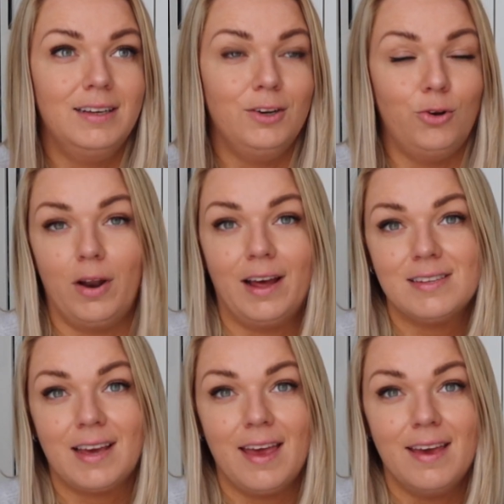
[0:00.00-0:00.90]
not
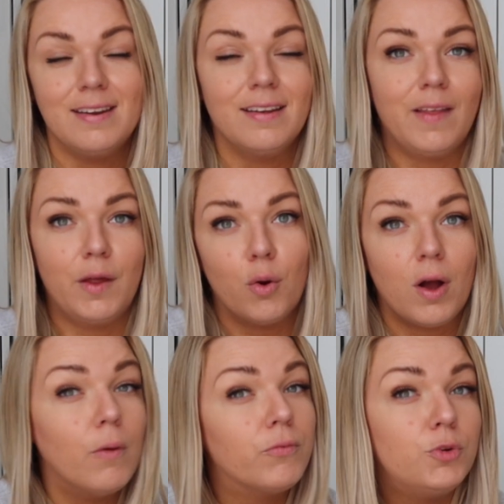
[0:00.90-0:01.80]
elasticated, they're not
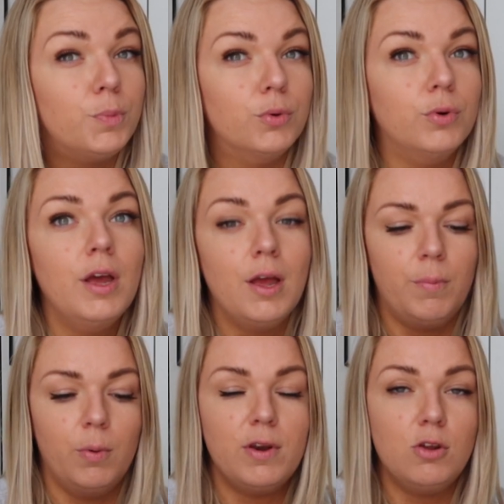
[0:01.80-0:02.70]
comfortable,
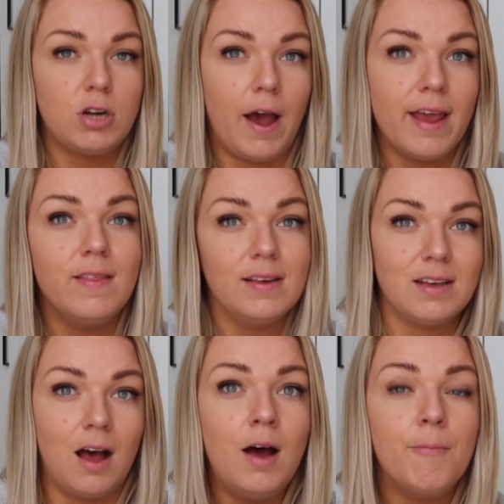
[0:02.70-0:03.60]
but when you tighten this
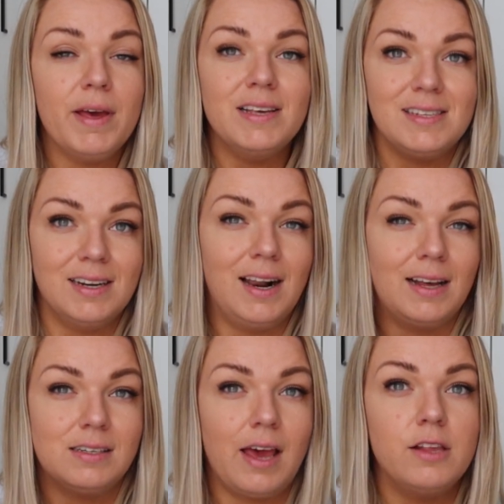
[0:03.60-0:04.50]
up, it's still
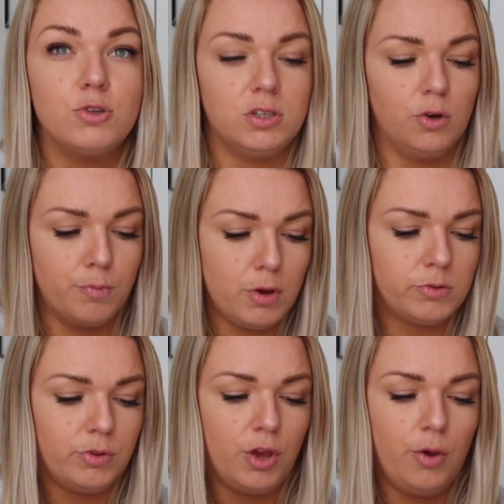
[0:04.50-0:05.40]
elasticated, so it all moves
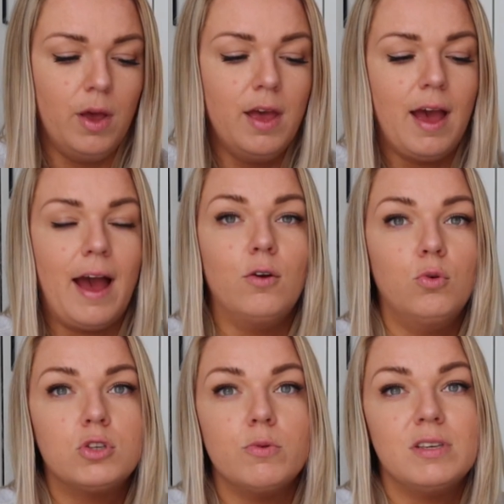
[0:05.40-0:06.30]
with you. And
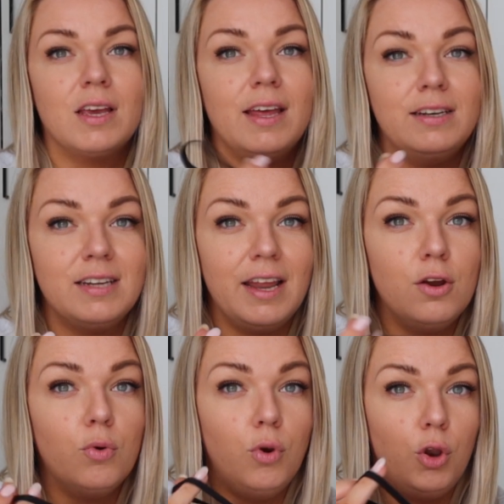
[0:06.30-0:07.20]
also it's a
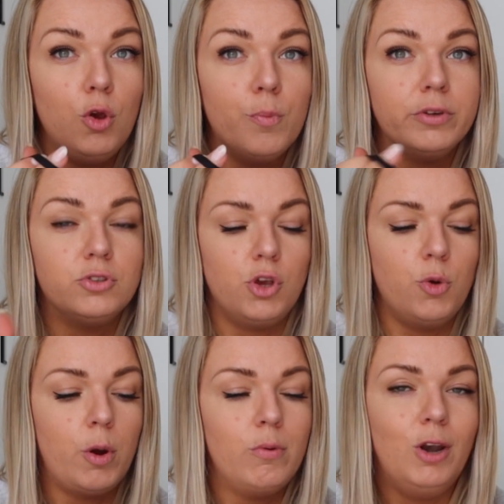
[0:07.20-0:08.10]
continual loop, so you
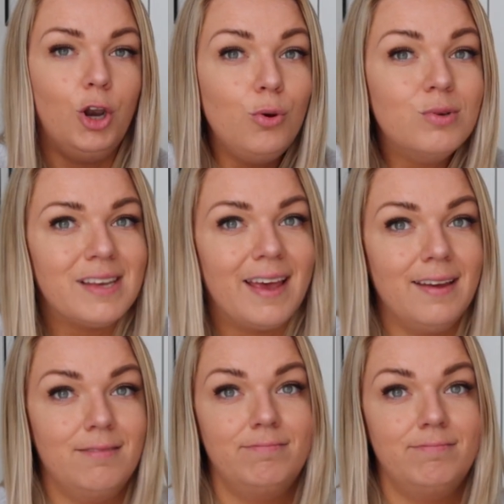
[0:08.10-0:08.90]
won't lose it